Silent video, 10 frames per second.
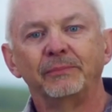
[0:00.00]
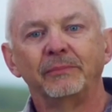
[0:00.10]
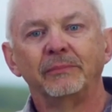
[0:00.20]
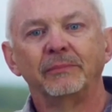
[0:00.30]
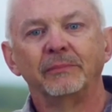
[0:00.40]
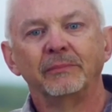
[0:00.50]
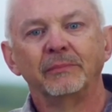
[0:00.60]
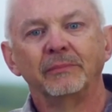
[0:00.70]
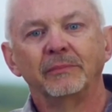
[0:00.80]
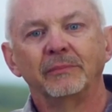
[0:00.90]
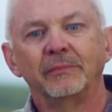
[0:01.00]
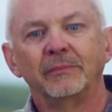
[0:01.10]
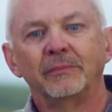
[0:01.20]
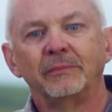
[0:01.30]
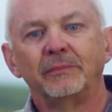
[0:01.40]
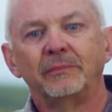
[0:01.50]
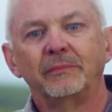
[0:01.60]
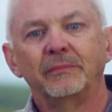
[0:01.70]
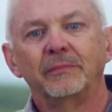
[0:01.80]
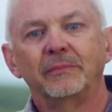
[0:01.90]

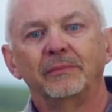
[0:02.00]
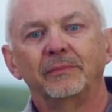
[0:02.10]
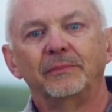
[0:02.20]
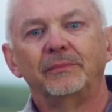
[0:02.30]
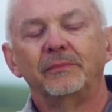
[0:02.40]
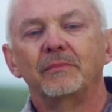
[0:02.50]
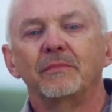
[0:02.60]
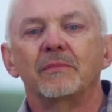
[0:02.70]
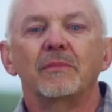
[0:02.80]
(no one is talking)